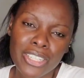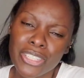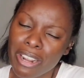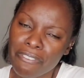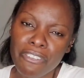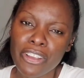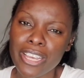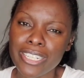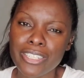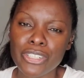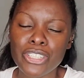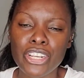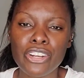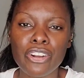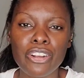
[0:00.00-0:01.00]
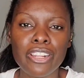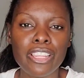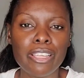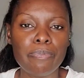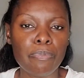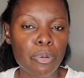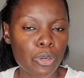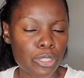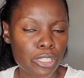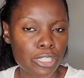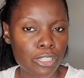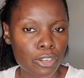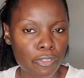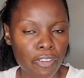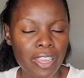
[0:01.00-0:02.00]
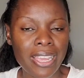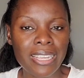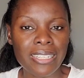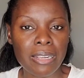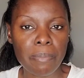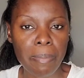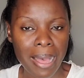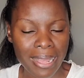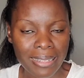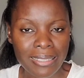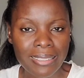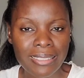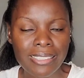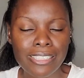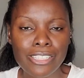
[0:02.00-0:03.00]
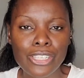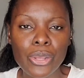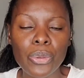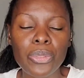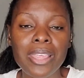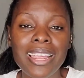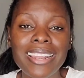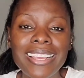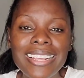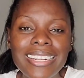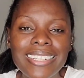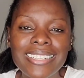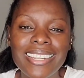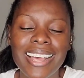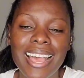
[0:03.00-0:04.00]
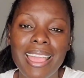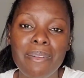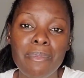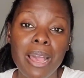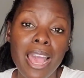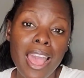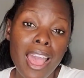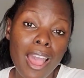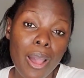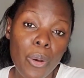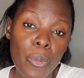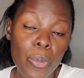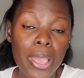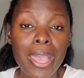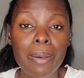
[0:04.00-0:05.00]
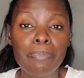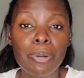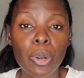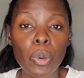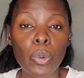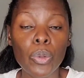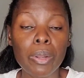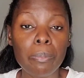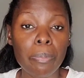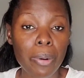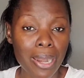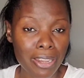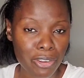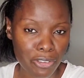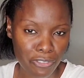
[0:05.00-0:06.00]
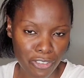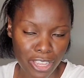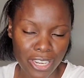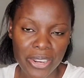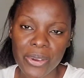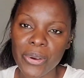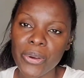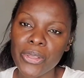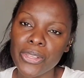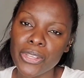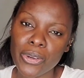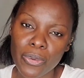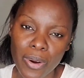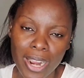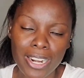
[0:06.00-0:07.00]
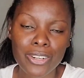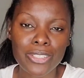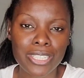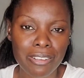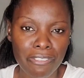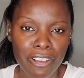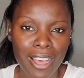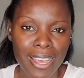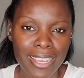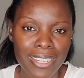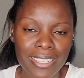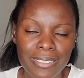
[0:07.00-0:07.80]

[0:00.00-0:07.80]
Don't forget to turn on the post notification button so that each time we upload a brand new video, you are notified.